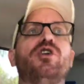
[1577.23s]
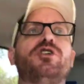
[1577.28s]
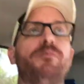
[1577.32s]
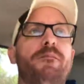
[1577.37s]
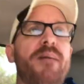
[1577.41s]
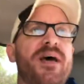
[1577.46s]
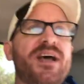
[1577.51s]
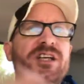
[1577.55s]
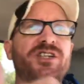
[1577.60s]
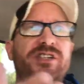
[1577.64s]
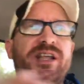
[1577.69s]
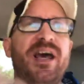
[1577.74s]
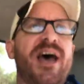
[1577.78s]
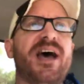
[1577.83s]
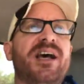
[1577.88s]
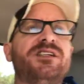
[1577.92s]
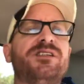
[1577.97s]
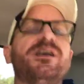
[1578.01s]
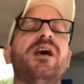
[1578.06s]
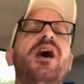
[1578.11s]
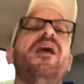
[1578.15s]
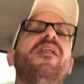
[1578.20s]
So those
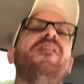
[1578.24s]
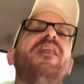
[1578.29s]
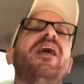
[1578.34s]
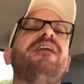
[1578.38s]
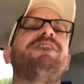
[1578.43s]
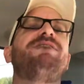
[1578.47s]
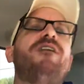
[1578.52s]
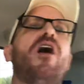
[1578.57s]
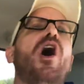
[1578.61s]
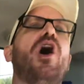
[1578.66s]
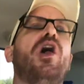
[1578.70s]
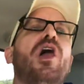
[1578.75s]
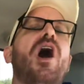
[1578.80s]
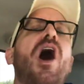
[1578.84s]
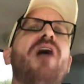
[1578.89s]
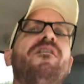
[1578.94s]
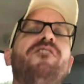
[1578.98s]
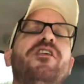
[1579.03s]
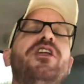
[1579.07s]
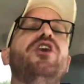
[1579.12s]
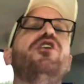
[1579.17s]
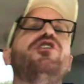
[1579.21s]
missed tests, they
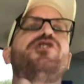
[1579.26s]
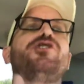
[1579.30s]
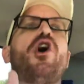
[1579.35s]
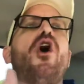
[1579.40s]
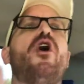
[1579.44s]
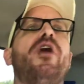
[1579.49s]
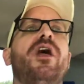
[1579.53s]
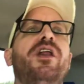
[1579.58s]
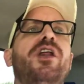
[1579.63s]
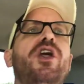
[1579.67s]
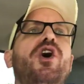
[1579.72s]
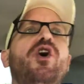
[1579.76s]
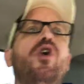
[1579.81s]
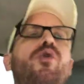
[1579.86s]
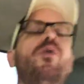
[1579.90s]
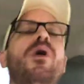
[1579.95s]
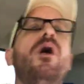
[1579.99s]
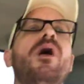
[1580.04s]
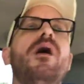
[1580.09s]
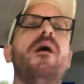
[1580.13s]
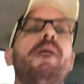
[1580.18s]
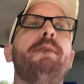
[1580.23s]
fall off, and you start
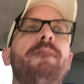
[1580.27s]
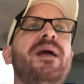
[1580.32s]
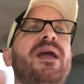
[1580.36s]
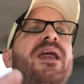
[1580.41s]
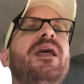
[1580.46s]
anew,